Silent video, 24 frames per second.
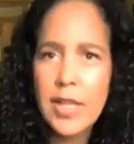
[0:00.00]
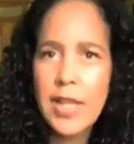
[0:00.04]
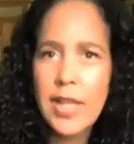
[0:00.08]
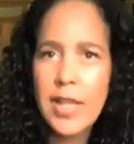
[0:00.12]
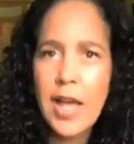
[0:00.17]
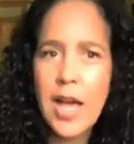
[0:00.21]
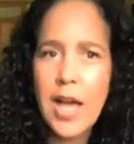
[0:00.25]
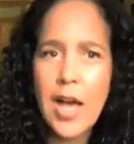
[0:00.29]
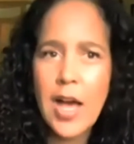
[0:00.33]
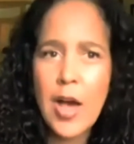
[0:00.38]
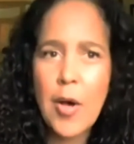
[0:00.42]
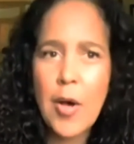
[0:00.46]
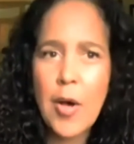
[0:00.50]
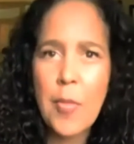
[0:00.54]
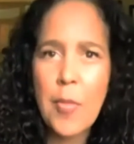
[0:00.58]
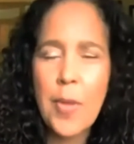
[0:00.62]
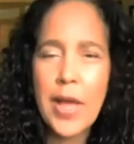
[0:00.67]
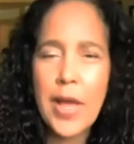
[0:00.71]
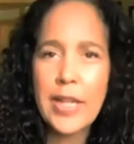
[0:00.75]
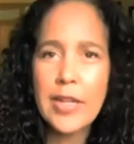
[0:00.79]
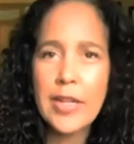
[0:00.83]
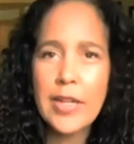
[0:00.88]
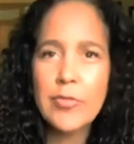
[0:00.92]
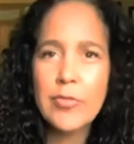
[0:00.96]
Um,
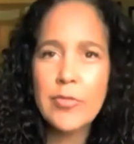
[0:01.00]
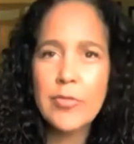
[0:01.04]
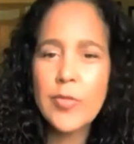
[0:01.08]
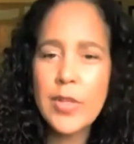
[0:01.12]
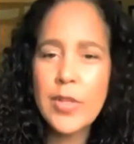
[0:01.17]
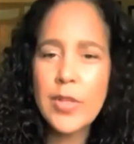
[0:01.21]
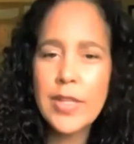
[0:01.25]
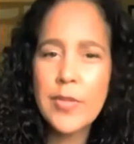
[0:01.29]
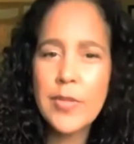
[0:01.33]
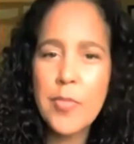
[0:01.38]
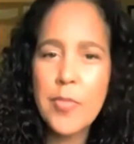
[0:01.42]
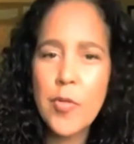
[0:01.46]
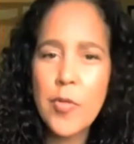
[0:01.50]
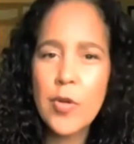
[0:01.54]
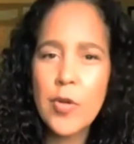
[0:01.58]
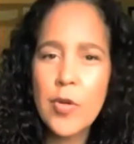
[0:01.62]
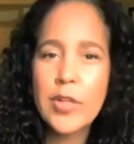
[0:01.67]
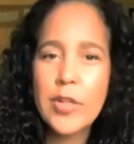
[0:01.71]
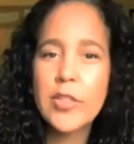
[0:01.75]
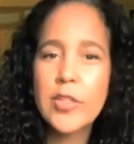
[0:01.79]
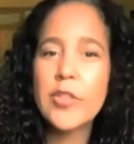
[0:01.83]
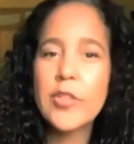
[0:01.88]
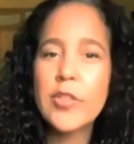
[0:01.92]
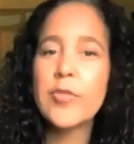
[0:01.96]
and it was really
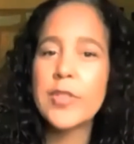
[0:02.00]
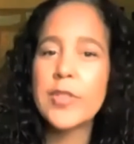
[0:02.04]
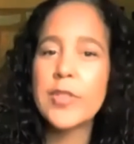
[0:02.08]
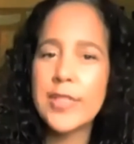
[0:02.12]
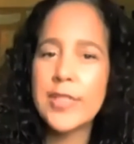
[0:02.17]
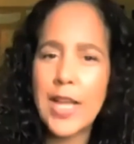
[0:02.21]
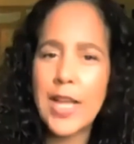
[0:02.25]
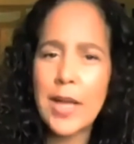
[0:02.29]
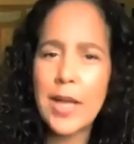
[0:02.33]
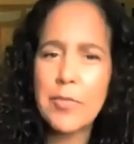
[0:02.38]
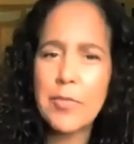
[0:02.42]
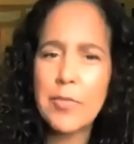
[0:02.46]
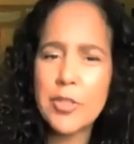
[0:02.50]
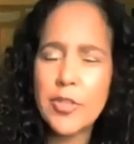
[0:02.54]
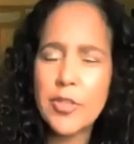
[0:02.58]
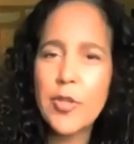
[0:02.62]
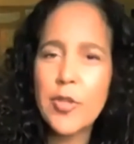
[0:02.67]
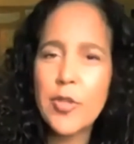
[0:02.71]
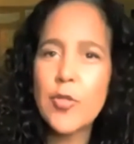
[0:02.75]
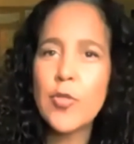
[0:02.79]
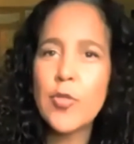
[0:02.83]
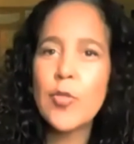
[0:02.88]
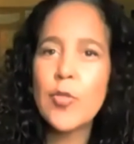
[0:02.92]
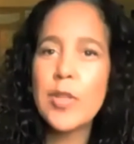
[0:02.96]
important to establish
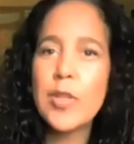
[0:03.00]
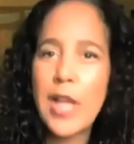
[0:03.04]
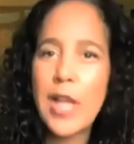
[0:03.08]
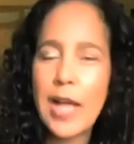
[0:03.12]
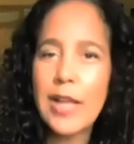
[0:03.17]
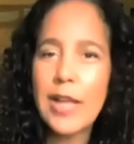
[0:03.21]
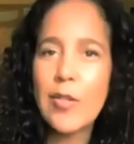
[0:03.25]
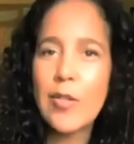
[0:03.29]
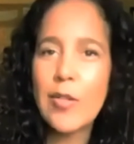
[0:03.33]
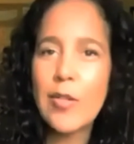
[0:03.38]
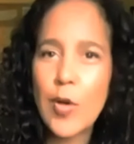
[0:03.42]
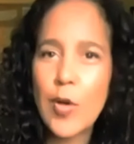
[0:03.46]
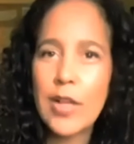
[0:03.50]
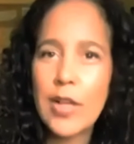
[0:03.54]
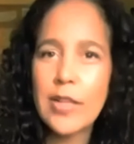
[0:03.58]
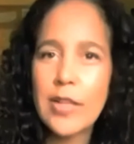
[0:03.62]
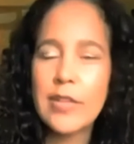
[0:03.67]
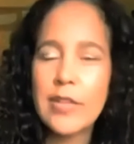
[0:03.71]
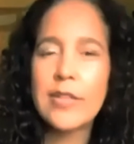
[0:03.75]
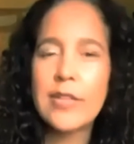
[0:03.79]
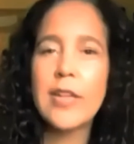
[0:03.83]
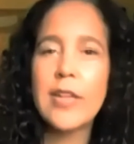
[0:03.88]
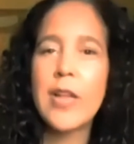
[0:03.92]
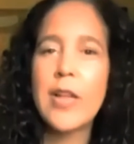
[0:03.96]
who Niles
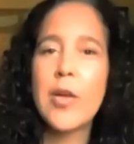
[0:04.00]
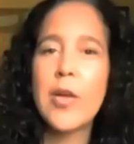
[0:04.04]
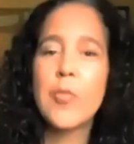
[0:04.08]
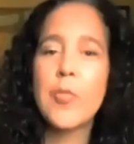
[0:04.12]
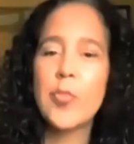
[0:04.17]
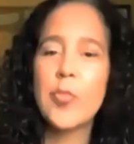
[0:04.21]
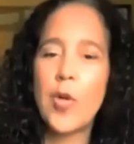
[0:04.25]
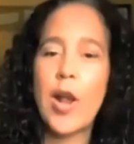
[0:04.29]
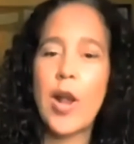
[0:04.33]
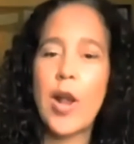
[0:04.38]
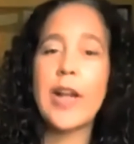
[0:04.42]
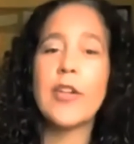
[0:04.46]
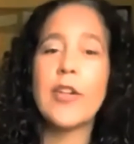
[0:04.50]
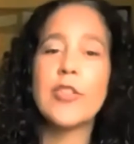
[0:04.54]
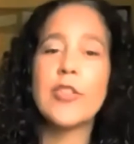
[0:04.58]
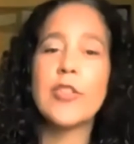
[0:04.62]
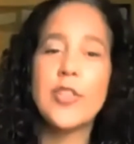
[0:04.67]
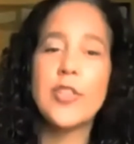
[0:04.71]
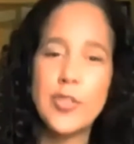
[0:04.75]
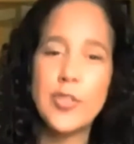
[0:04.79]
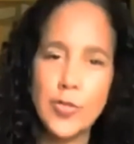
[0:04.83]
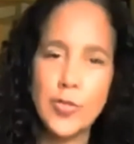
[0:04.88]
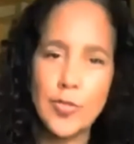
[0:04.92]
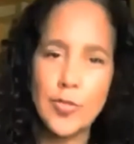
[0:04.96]
was prior
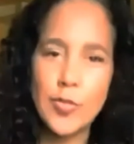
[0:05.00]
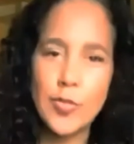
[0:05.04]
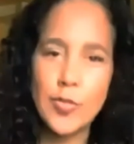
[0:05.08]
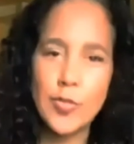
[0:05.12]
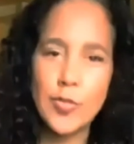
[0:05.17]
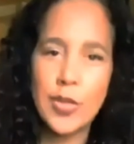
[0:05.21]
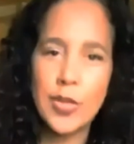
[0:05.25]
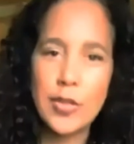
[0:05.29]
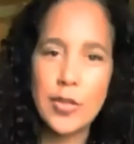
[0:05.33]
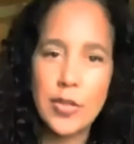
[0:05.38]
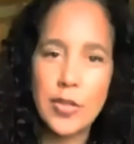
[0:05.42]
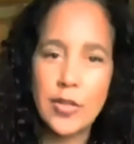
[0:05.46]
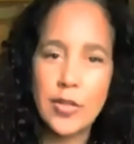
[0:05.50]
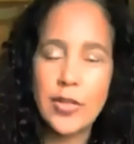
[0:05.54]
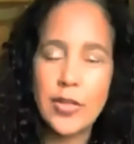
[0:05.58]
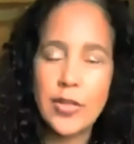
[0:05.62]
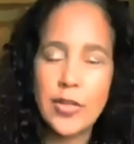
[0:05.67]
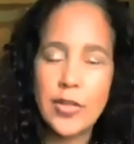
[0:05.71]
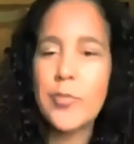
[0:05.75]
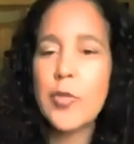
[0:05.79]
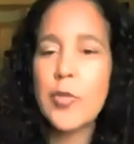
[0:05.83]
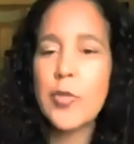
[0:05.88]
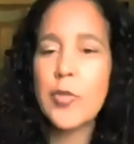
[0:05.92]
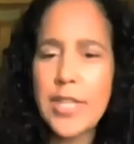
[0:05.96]
to her
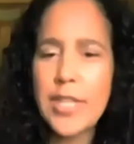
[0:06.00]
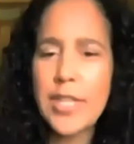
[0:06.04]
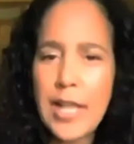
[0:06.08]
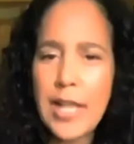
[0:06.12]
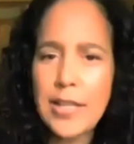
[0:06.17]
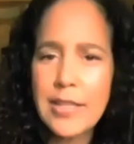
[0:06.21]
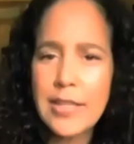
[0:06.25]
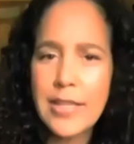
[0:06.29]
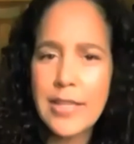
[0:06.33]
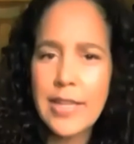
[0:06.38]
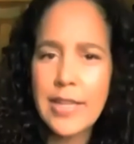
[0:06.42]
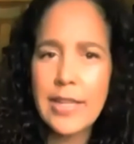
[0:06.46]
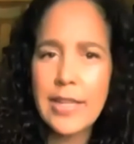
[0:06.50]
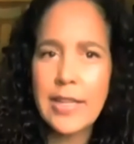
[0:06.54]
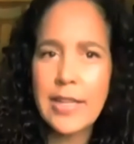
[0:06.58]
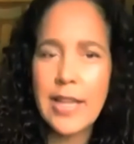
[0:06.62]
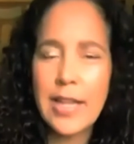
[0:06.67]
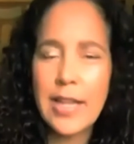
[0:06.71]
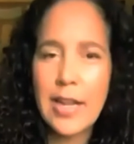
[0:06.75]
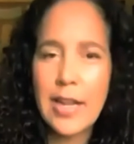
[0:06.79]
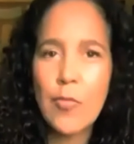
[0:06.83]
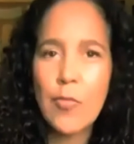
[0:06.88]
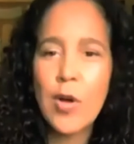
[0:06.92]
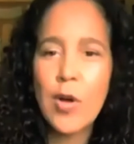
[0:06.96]
immortality and
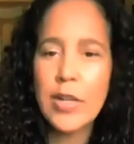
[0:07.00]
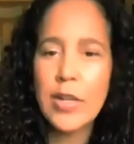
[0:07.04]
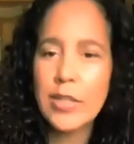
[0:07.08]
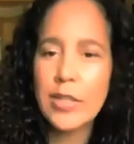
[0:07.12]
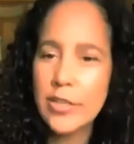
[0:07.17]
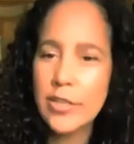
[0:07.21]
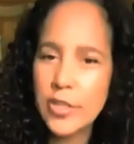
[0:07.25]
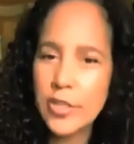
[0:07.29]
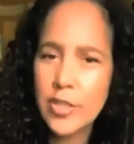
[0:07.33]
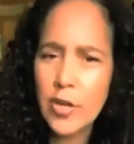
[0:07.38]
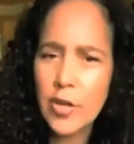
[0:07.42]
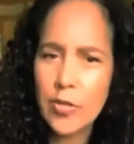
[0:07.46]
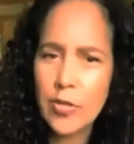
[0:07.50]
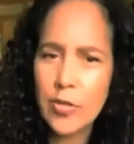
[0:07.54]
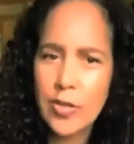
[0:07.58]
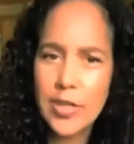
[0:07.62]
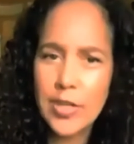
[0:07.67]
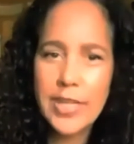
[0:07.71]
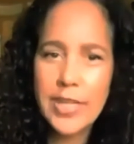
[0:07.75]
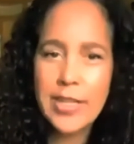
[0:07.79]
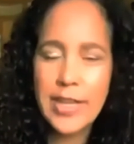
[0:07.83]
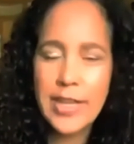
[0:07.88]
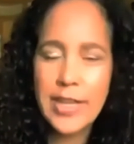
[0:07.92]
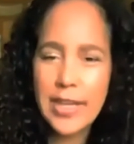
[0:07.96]
and I wanted to show her
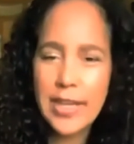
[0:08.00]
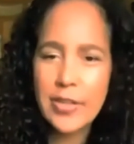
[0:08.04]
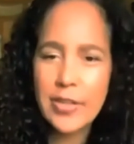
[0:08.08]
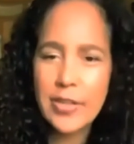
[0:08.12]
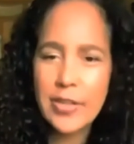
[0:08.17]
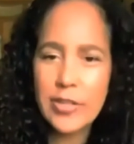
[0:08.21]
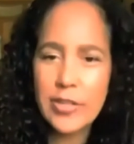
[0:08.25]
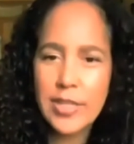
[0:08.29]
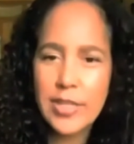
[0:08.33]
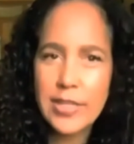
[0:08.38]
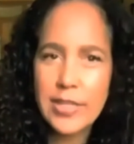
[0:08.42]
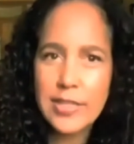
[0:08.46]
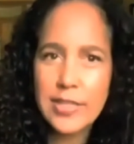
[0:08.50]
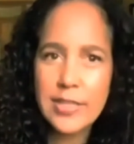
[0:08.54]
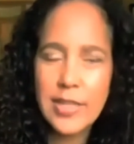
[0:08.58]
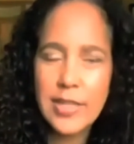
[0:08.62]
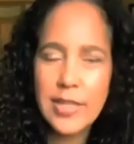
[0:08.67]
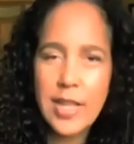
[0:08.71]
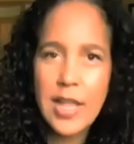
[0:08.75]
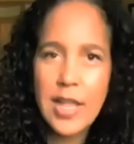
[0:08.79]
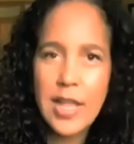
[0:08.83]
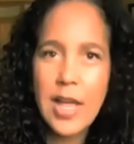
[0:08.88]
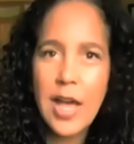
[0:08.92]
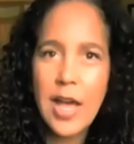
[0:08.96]
innate goodness
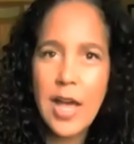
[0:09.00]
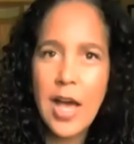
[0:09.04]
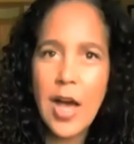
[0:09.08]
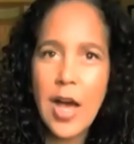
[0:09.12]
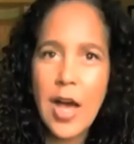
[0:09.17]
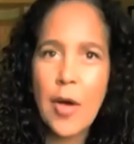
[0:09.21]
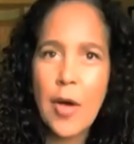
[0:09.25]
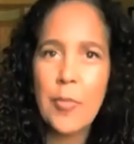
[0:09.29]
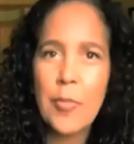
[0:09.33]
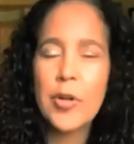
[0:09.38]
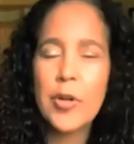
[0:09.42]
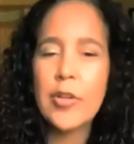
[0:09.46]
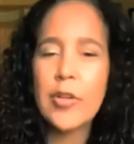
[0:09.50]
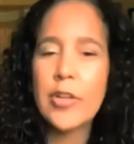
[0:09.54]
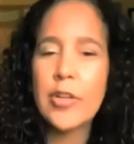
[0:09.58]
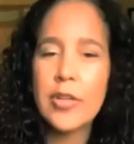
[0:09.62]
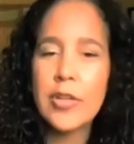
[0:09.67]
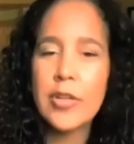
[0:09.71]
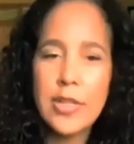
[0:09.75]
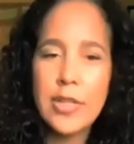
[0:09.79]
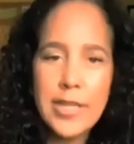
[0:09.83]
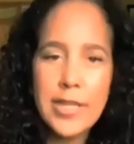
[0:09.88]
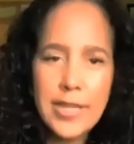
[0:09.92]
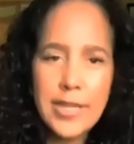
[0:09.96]
um, her
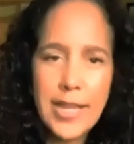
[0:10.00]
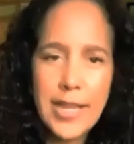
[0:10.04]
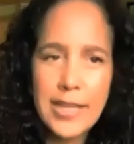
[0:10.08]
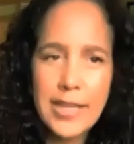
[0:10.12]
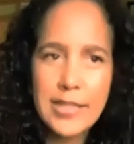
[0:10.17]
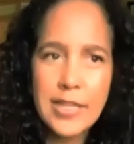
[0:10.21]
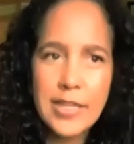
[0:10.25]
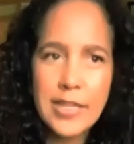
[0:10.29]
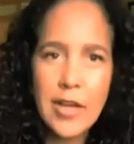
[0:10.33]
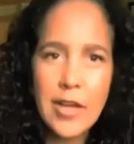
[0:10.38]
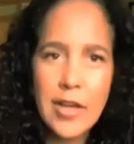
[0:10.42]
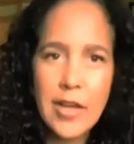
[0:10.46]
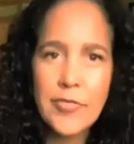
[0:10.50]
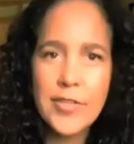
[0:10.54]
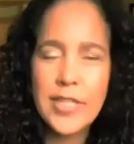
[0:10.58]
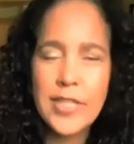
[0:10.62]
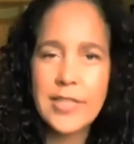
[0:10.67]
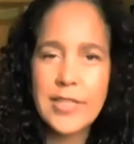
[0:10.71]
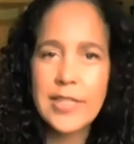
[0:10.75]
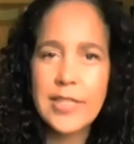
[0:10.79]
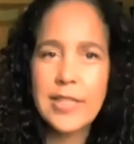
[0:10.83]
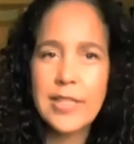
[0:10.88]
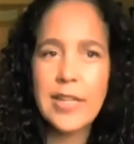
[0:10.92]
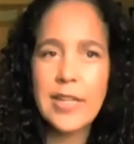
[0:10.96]
innate
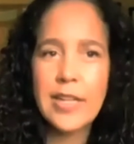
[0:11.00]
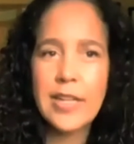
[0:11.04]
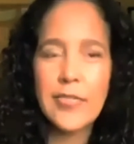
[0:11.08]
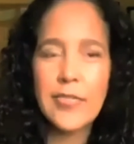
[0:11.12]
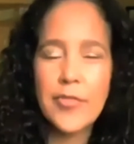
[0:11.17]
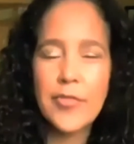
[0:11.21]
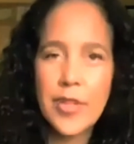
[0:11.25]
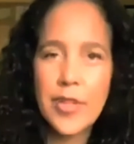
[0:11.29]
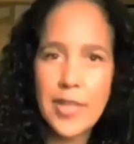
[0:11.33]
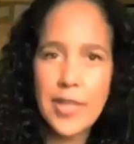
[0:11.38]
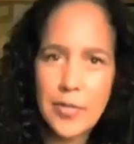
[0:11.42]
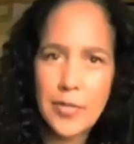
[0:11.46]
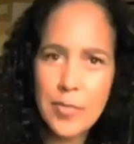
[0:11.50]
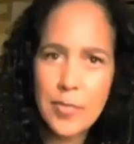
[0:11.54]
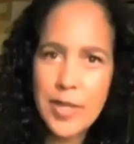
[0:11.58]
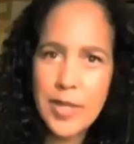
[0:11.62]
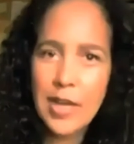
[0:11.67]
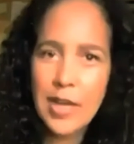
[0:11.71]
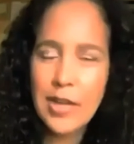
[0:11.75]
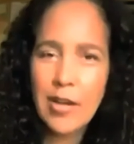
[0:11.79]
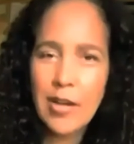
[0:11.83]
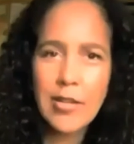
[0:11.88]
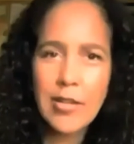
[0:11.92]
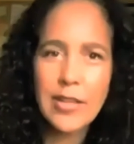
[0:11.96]
toughness and felt like we
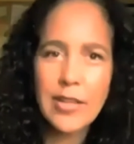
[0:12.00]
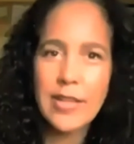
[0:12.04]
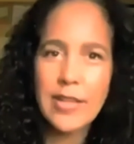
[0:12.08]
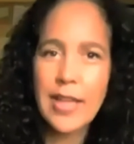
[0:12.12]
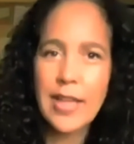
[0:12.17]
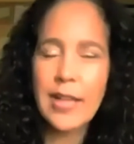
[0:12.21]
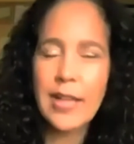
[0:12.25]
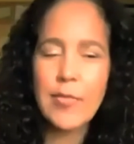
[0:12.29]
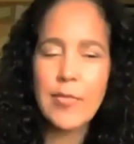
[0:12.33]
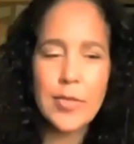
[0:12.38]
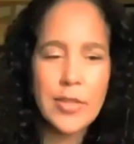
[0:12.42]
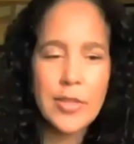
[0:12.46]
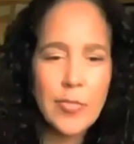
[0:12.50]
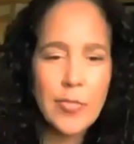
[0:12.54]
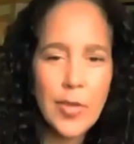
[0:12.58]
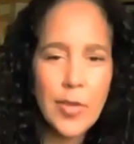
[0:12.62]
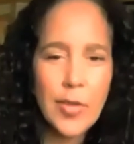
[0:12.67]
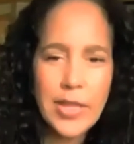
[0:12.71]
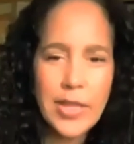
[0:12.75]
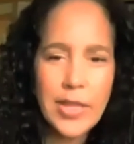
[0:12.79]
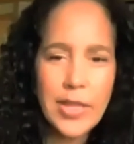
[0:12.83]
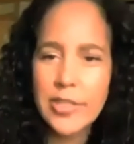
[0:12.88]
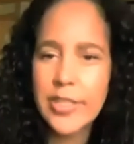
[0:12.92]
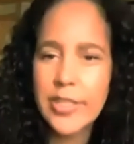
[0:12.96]
got all of that with the
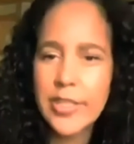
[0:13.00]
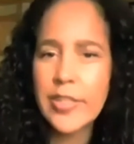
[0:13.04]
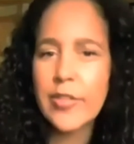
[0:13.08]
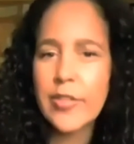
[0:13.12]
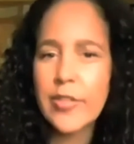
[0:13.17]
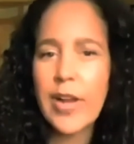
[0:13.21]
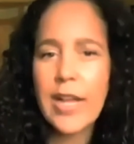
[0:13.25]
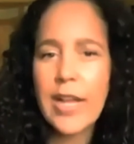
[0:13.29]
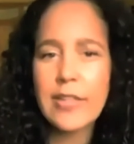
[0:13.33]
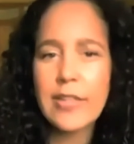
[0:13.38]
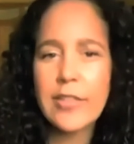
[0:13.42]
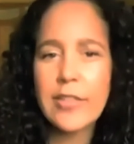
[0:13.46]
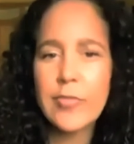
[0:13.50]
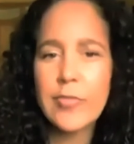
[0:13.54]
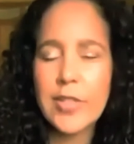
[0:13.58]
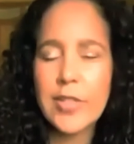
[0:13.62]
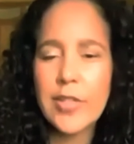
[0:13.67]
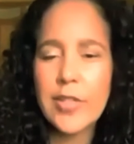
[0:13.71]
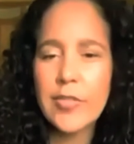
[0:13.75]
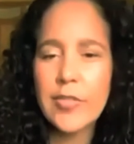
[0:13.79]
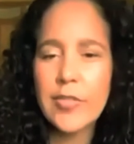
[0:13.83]
way that she interacted with those